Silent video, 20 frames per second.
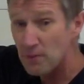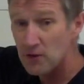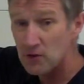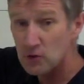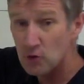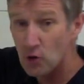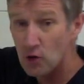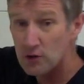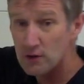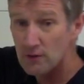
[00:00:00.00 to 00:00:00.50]
the
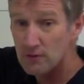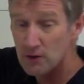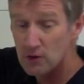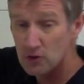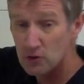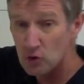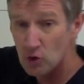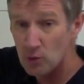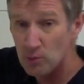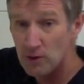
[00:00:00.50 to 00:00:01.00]
source of
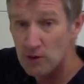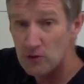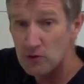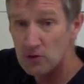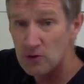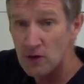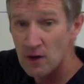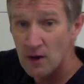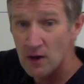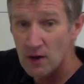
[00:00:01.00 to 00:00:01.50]

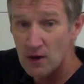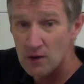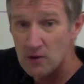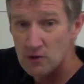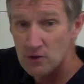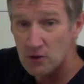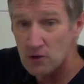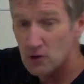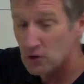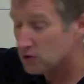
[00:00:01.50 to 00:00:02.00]
disturbance
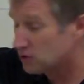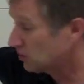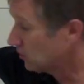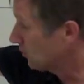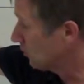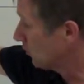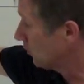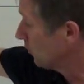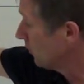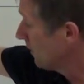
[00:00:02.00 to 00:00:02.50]
due
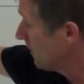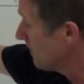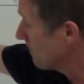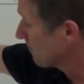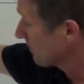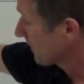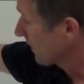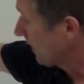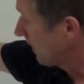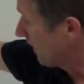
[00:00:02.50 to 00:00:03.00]
to,
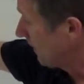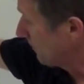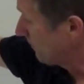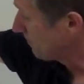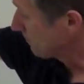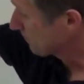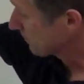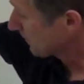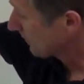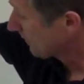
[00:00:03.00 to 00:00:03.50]
um,